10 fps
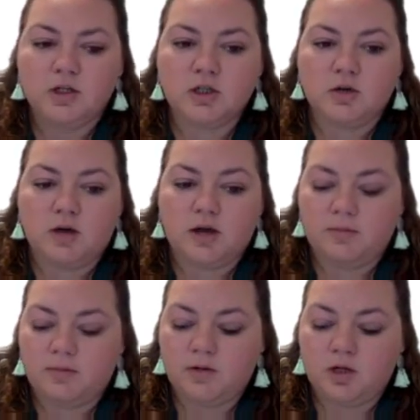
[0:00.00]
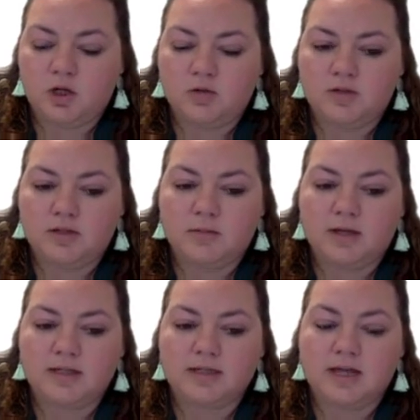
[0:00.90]
So I'm using
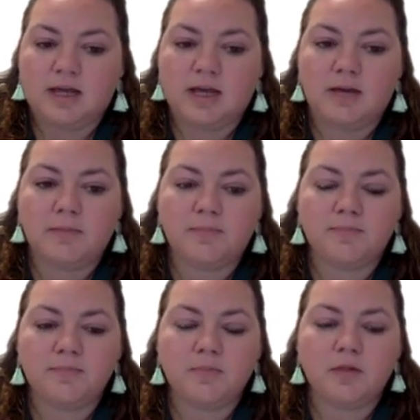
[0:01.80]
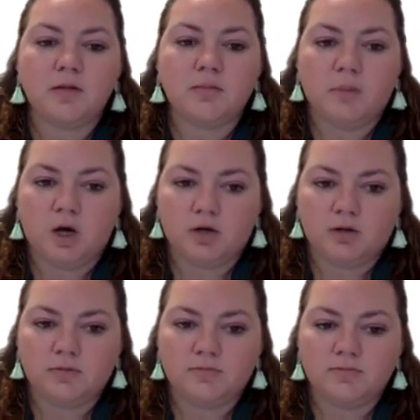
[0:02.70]
my same
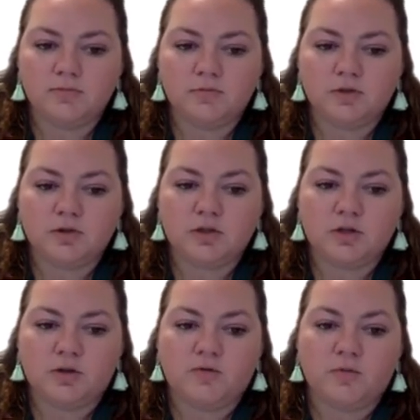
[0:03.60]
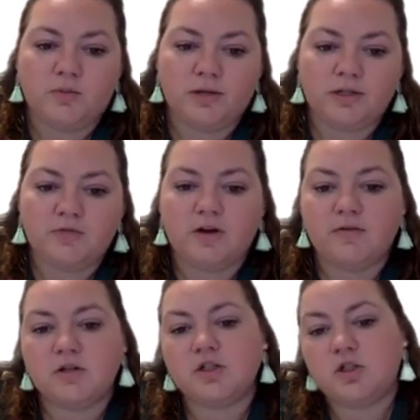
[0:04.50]
model. So it's going from
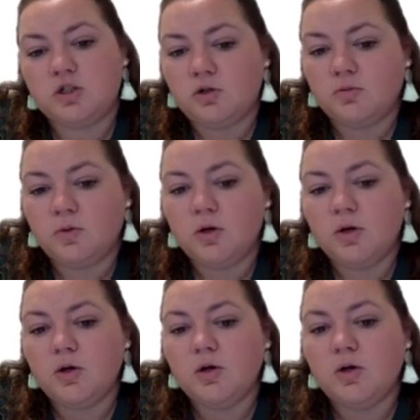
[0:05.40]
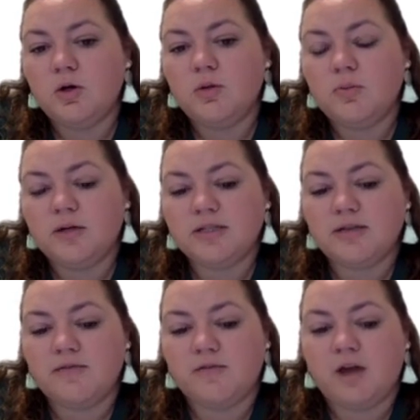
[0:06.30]
0.25 to
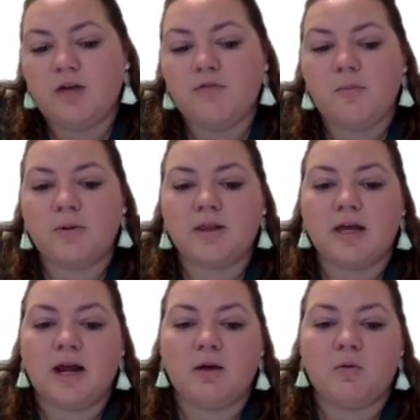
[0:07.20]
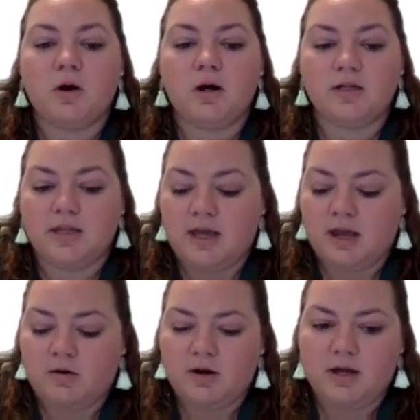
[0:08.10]
2.75, but then I want the
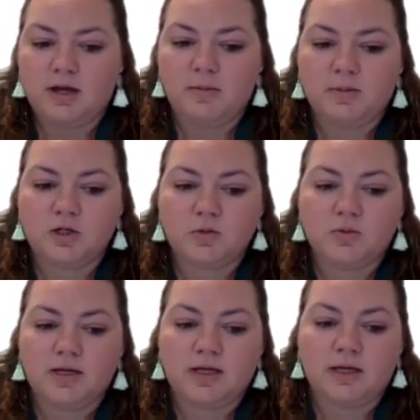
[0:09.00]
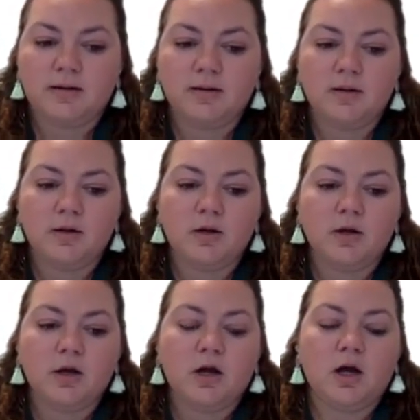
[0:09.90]
area between
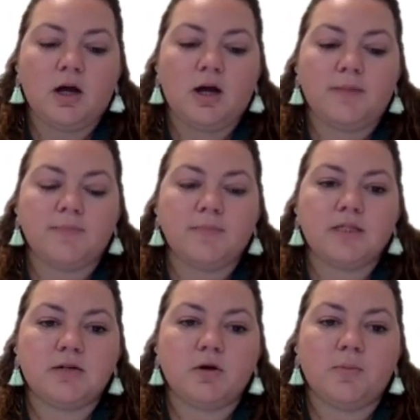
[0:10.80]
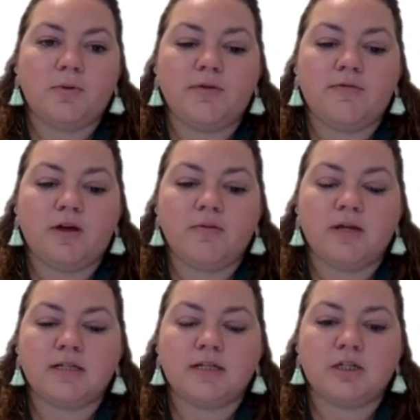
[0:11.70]
0.5
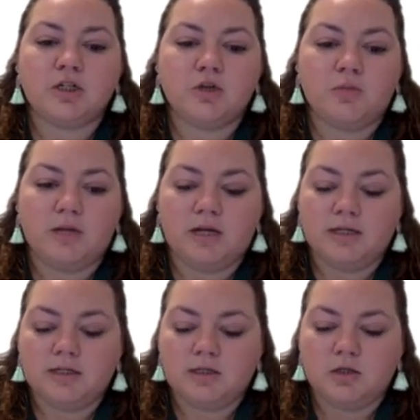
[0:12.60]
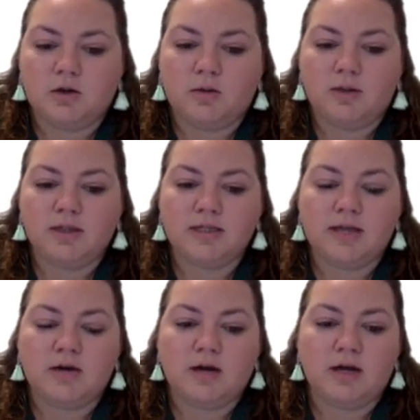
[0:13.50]
minutes and 2 minutes. So I want this
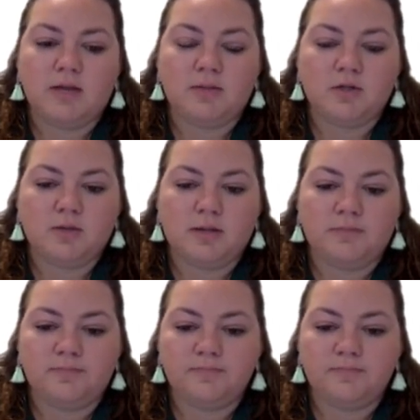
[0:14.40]
area in between.